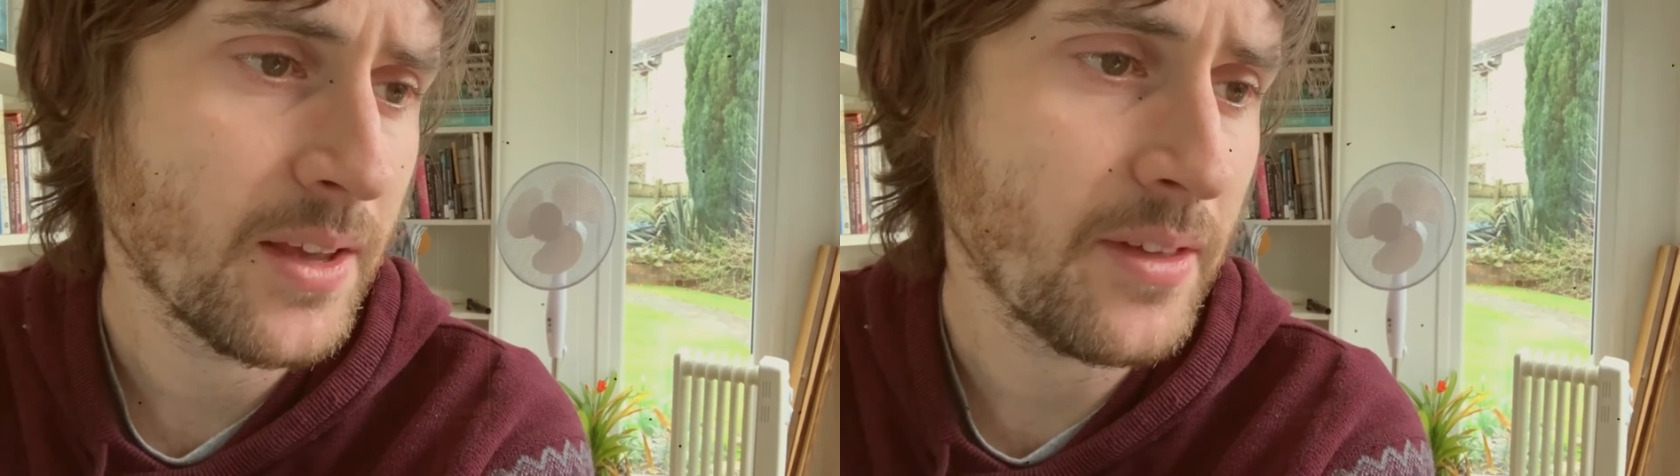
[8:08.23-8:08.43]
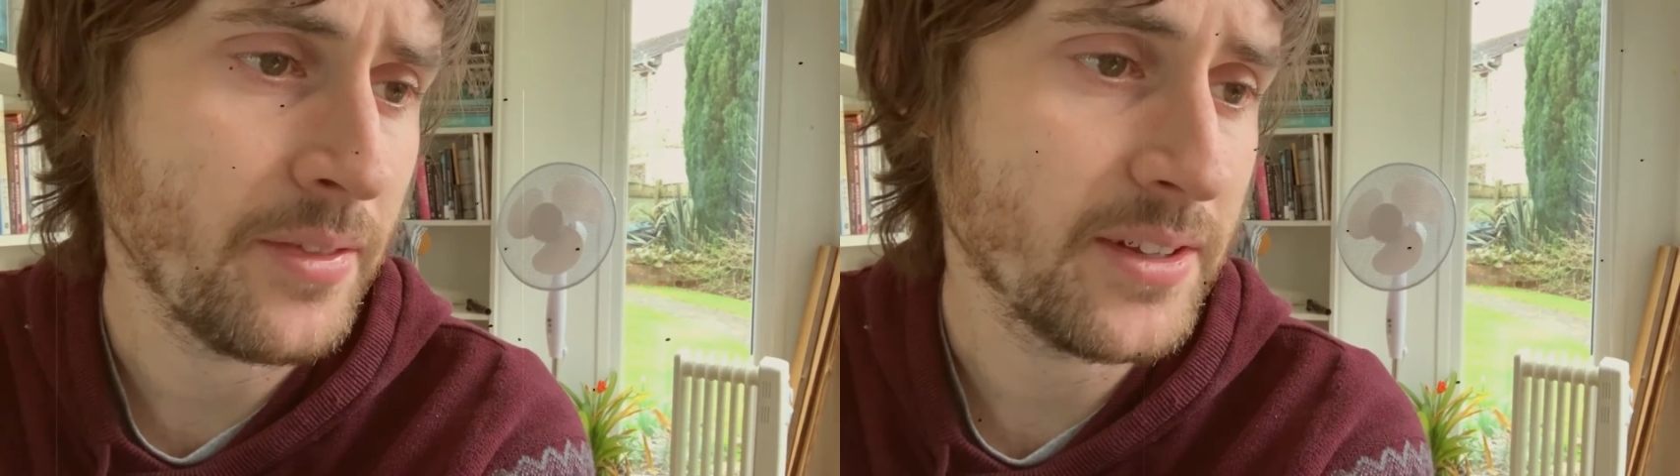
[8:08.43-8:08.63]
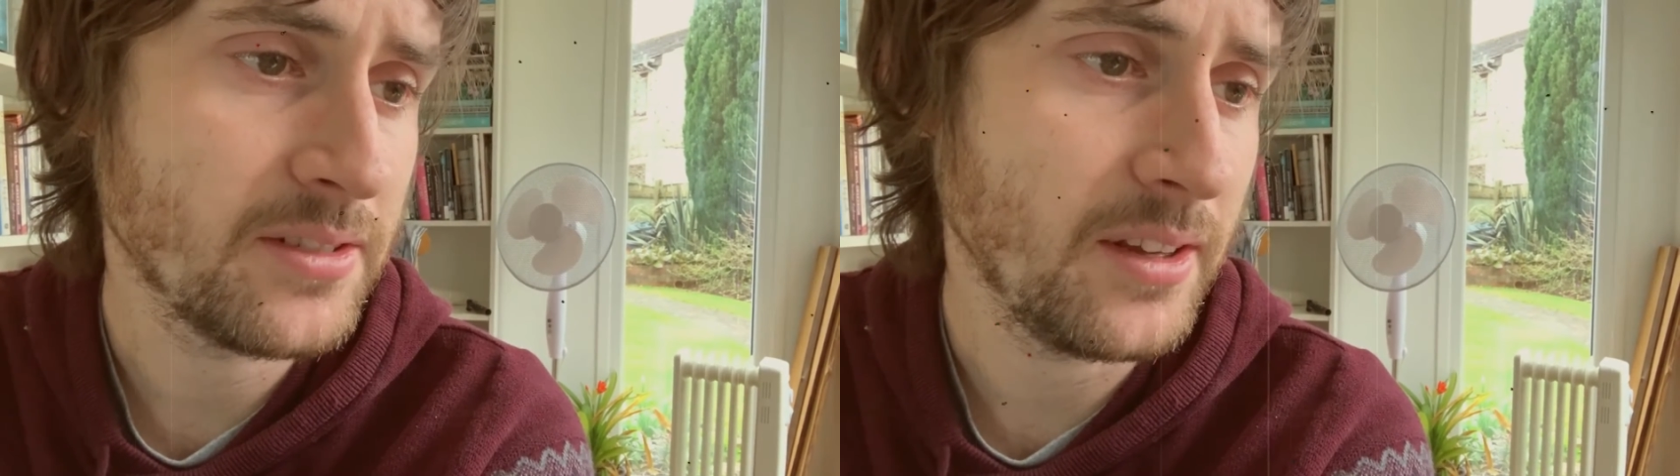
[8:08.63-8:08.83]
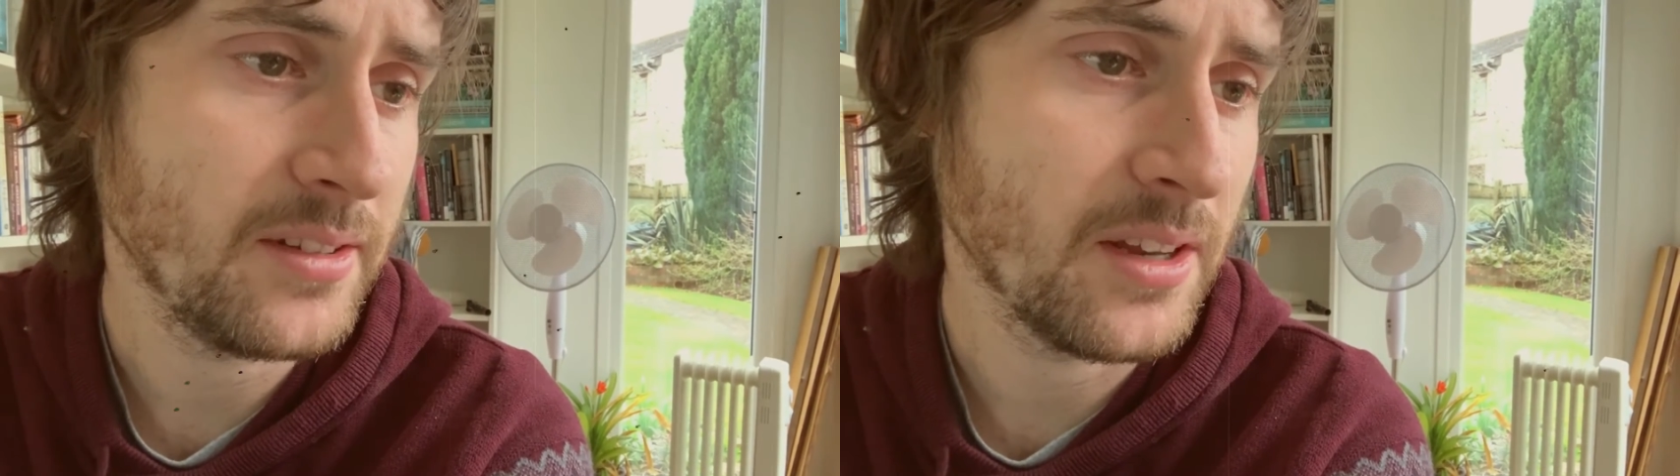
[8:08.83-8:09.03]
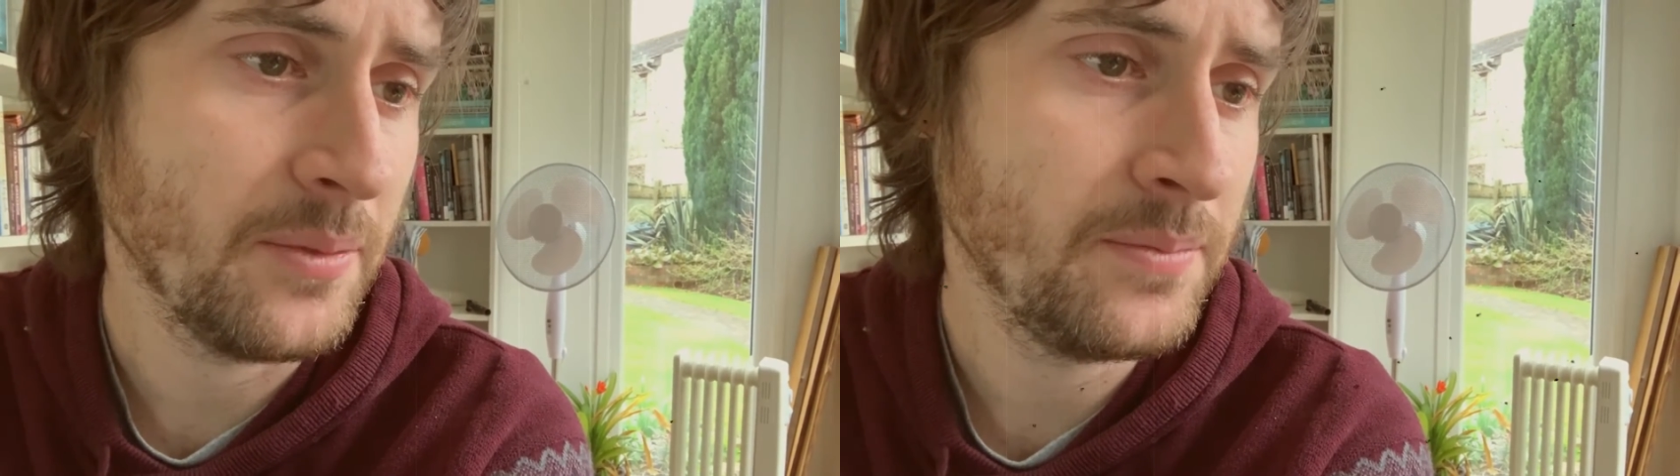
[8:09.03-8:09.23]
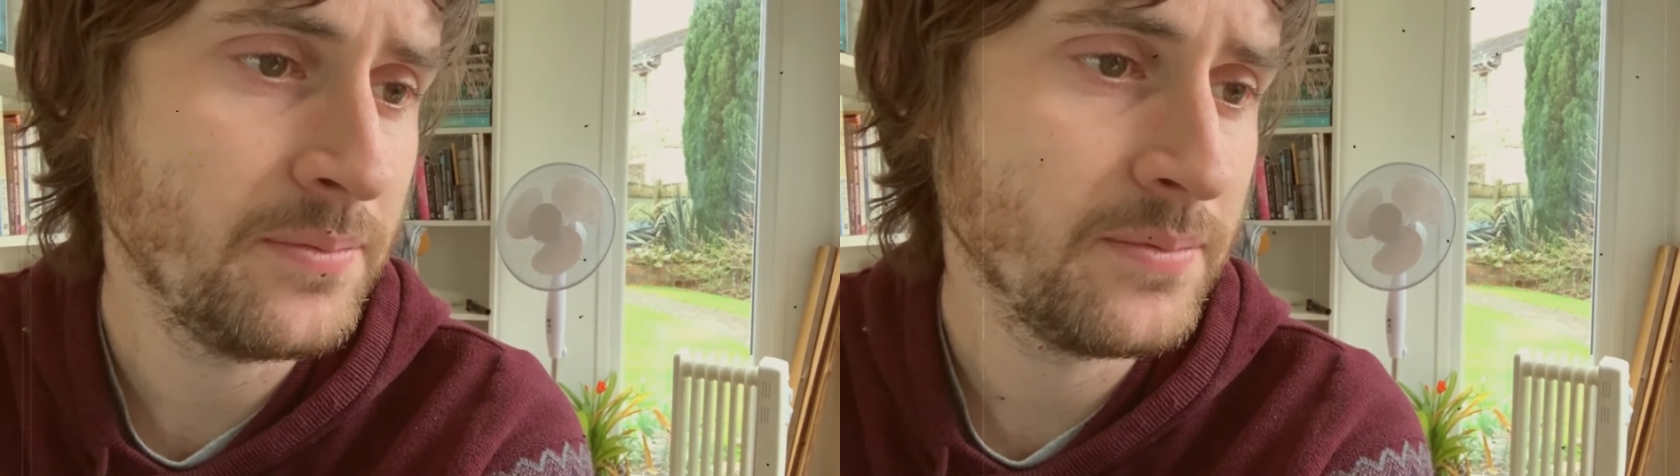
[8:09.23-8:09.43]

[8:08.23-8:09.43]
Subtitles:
Then they seized him